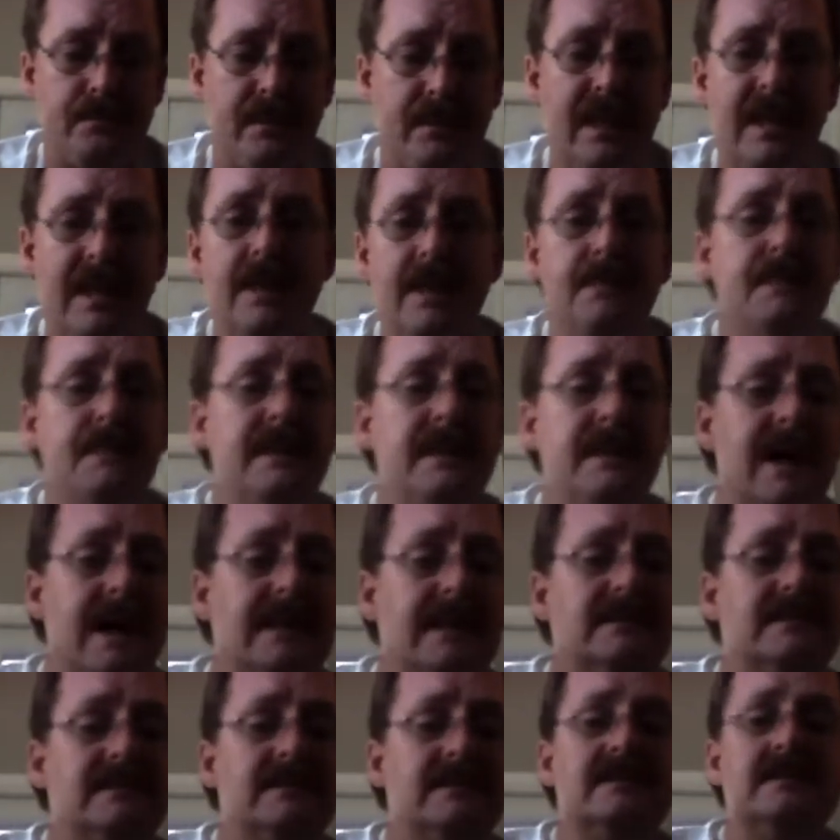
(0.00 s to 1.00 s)
It'd be
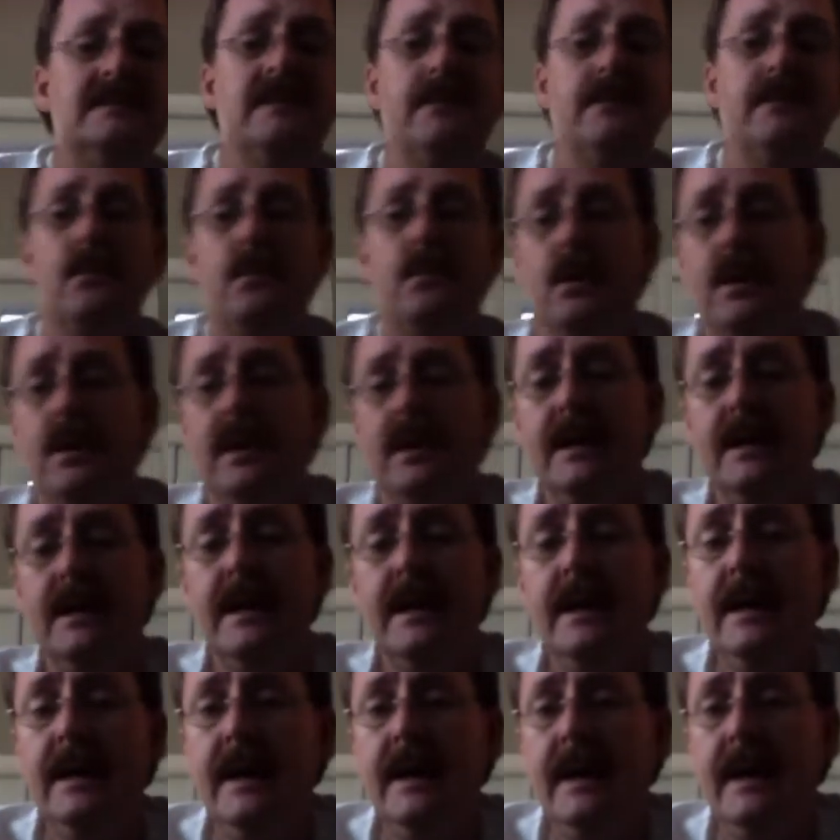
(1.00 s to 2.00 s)
nice if the Silver Bullet
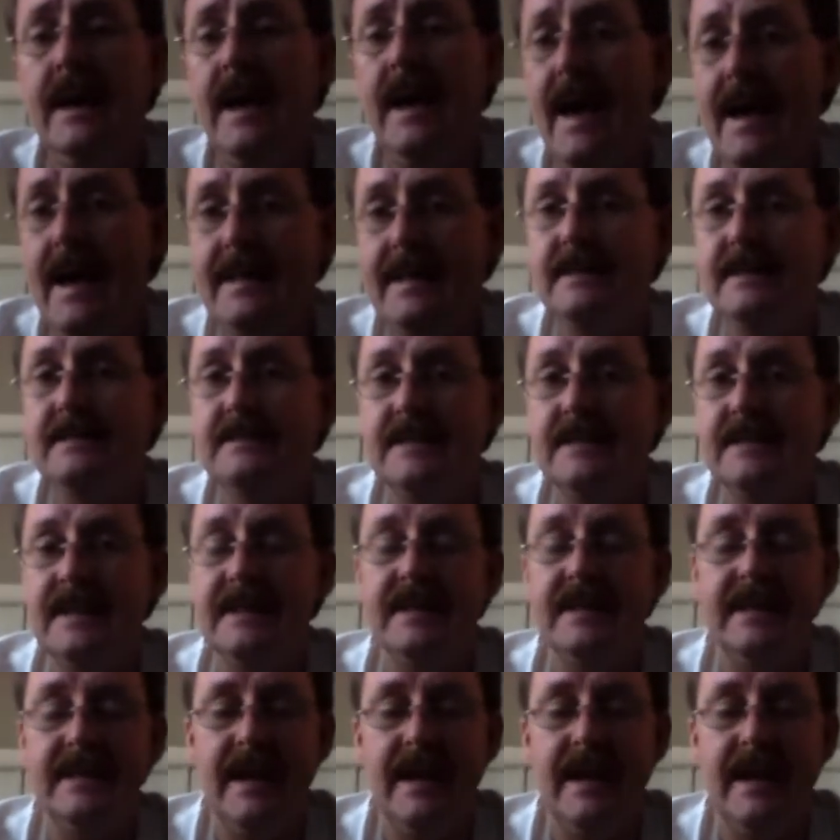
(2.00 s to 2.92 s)
had the zing that I